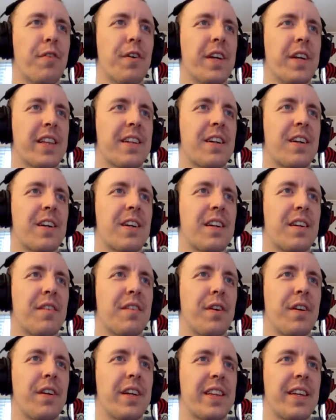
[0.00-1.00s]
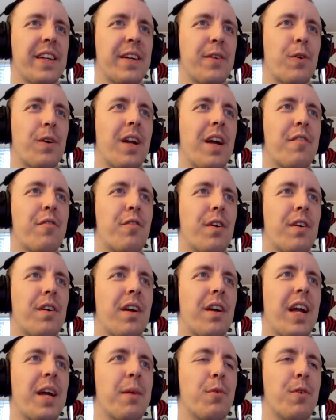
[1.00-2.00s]
felt like they're it felt like they were
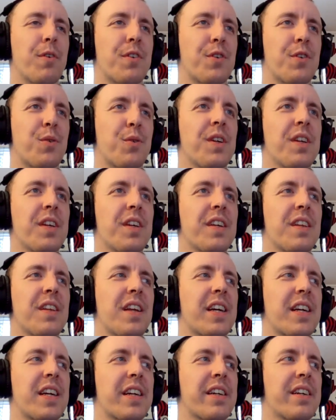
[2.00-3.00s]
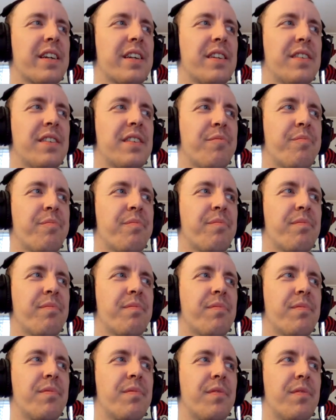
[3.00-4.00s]
never able to really like
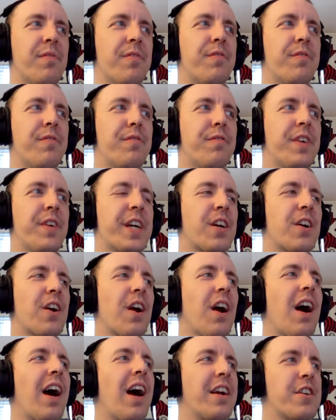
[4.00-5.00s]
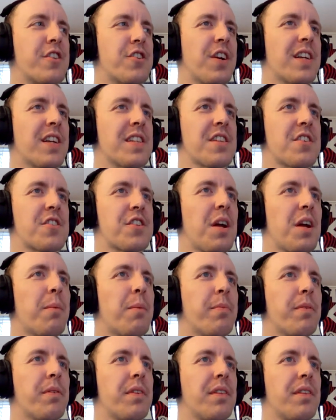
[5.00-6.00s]
figure out how to transition
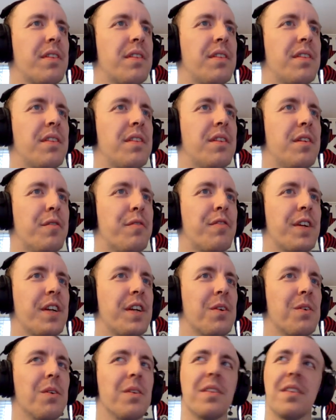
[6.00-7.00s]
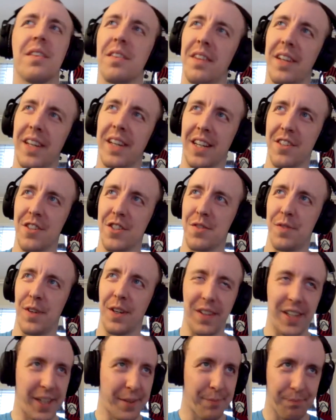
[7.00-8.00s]
up the field. Like mm. it just
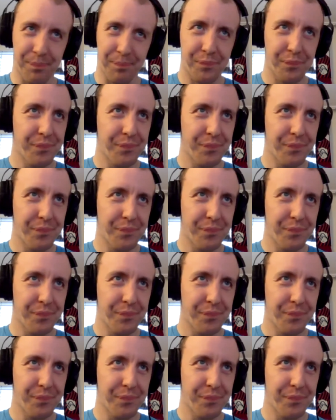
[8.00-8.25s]
felt like